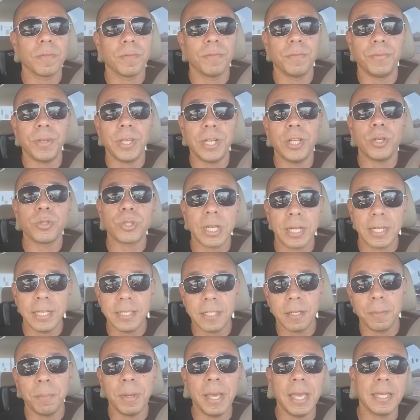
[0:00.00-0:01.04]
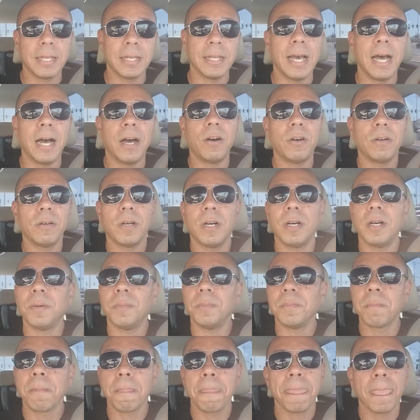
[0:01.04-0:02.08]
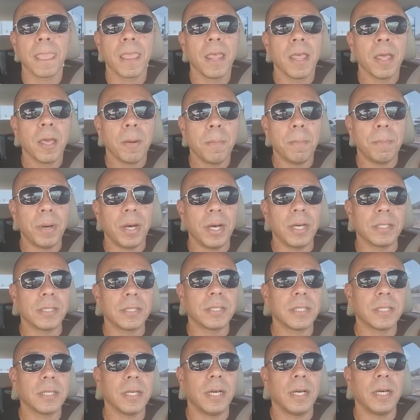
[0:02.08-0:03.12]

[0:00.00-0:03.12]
videos I need to make now. But